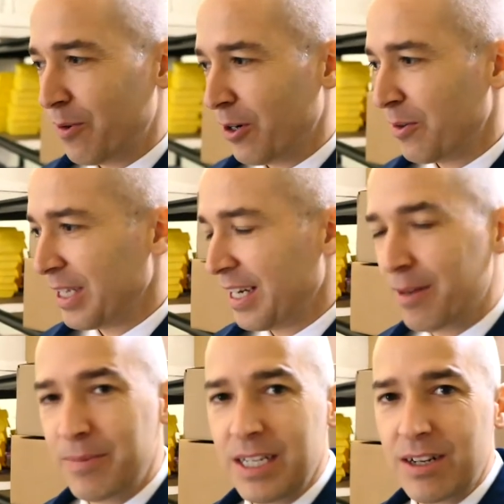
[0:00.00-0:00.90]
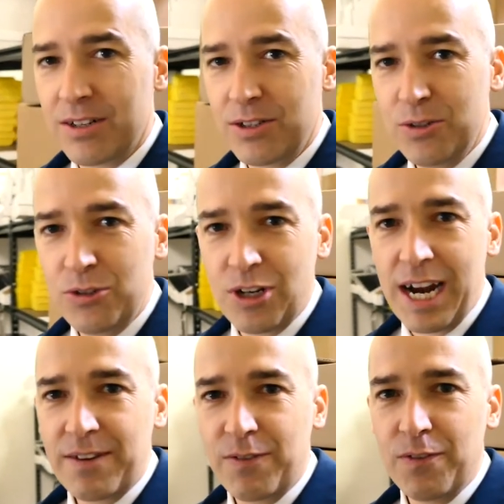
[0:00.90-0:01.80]
work with a company called New
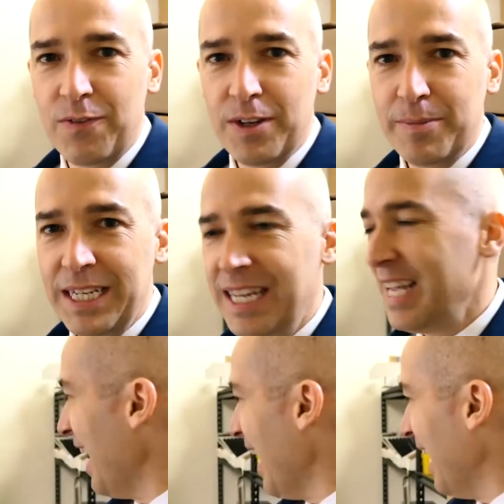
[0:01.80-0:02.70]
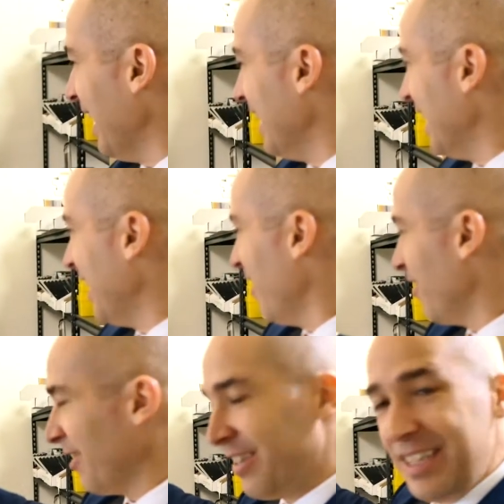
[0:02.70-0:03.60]
Track Fulfillment, and they got
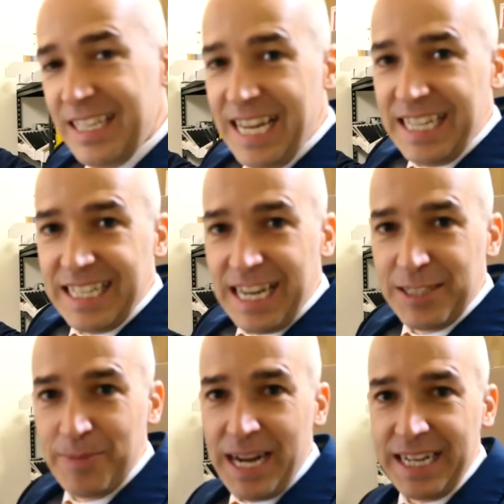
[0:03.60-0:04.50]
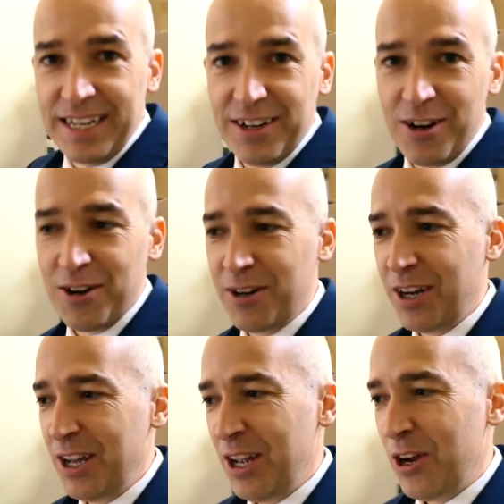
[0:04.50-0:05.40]
our neckties back here all
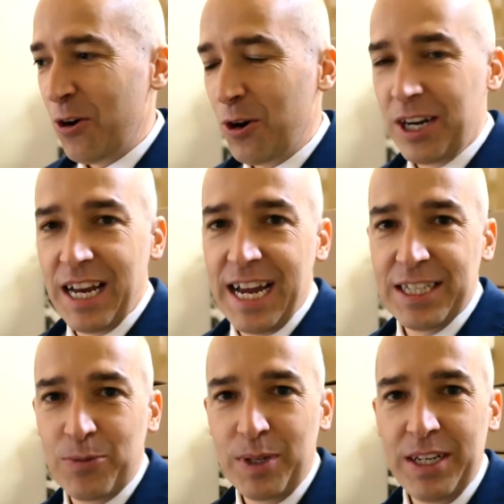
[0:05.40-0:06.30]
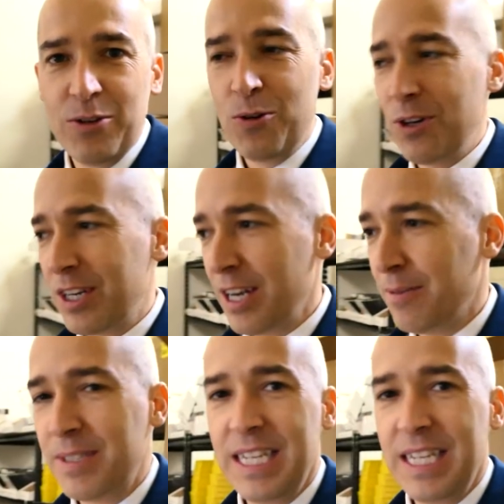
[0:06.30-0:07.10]
organized. When an order comes